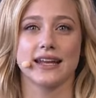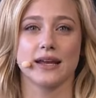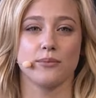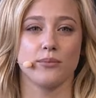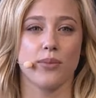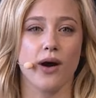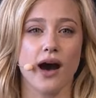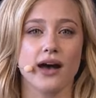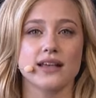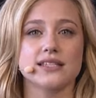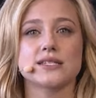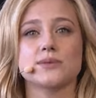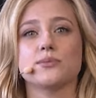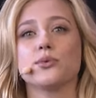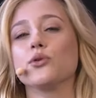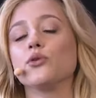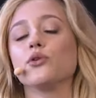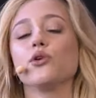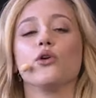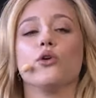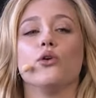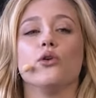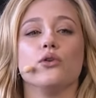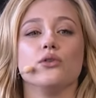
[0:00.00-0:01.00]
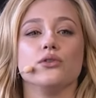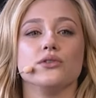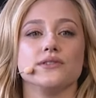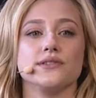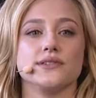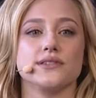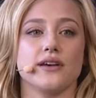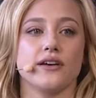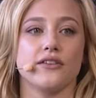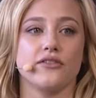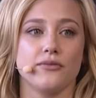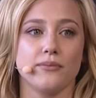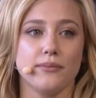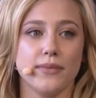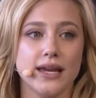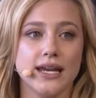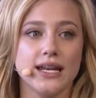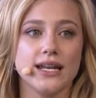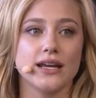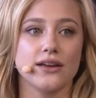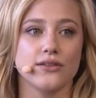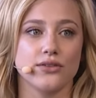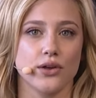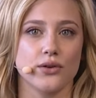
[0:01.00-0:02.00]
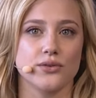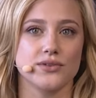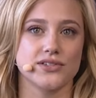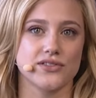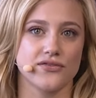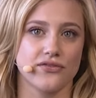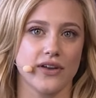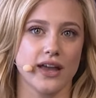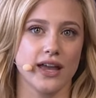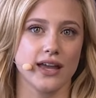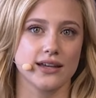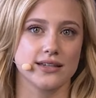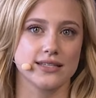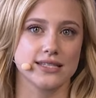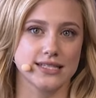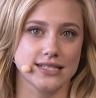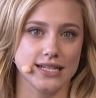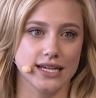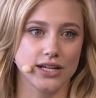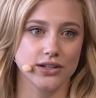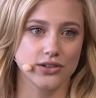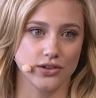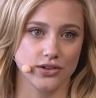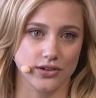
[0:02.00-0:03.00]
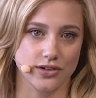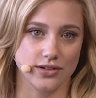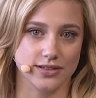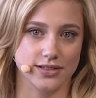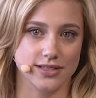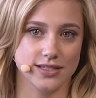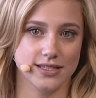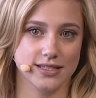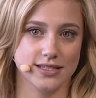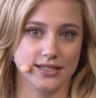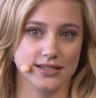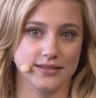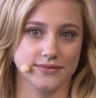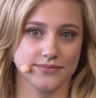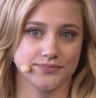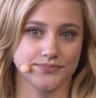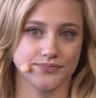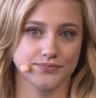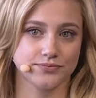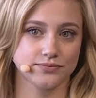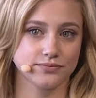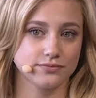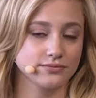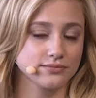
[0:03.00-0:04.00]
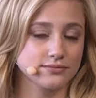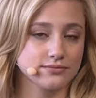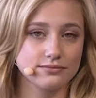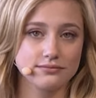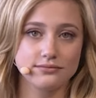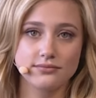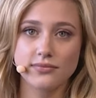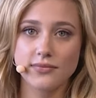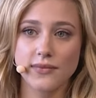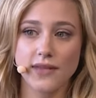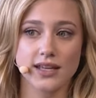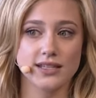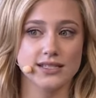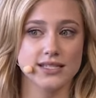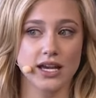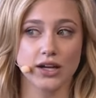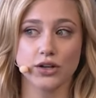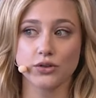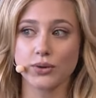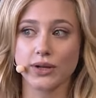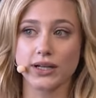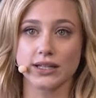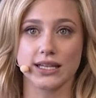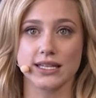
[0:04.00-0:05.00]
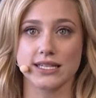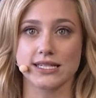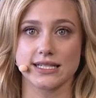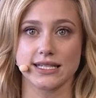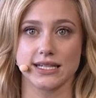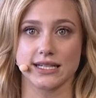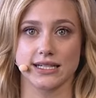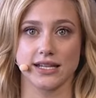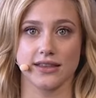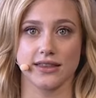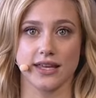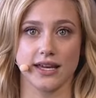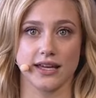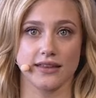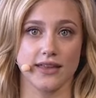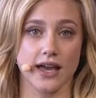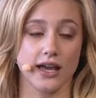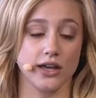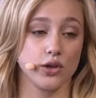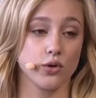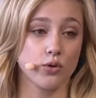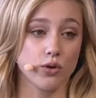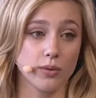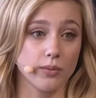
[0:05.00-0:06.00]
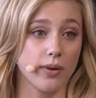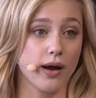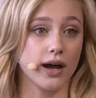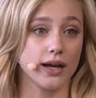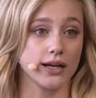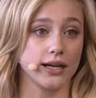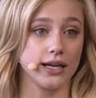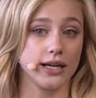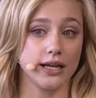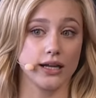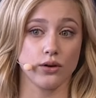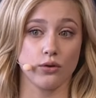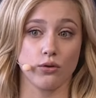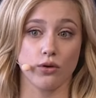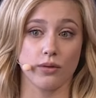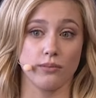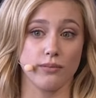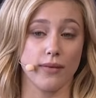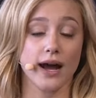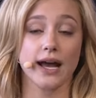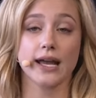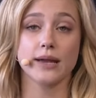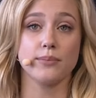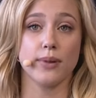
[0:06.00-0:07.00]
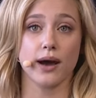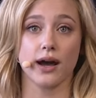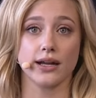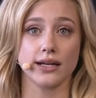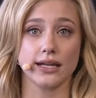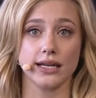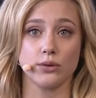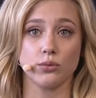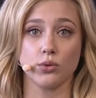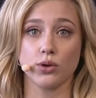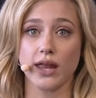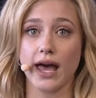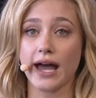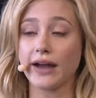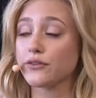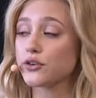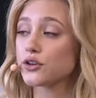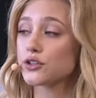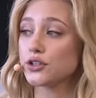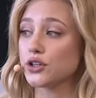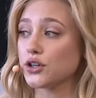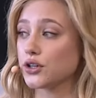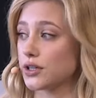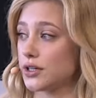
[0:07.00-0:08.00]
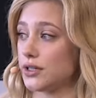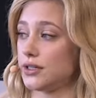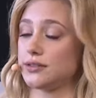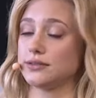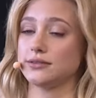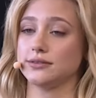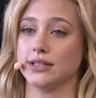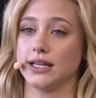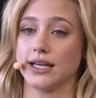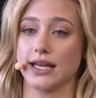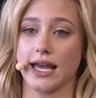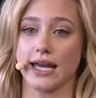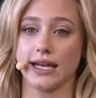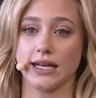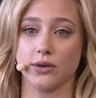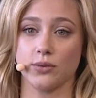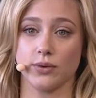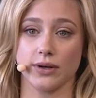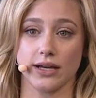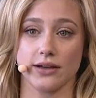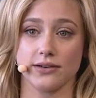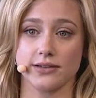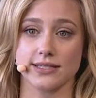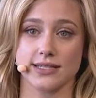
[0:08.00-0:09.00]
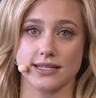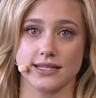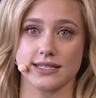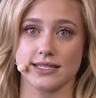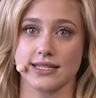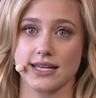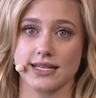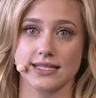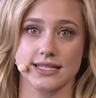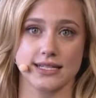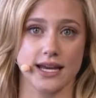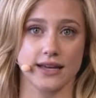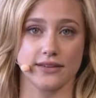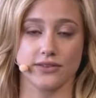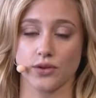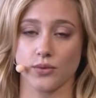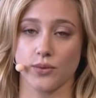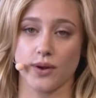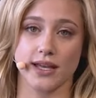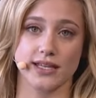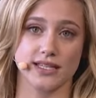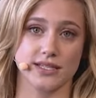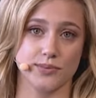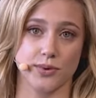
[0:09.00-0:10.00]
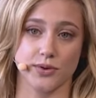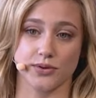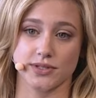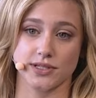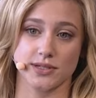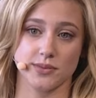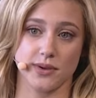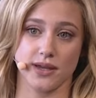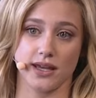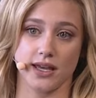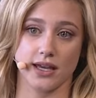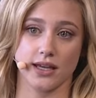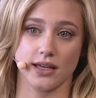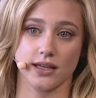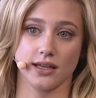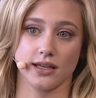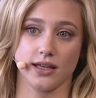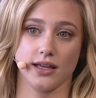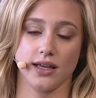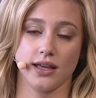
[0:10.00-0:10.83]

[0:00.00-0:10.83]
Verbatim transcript: impossible goals of meeting those fake standards. It's unrealistic to think that your body or my body will ever look like anyone else's. That's not the way it's supposed to be.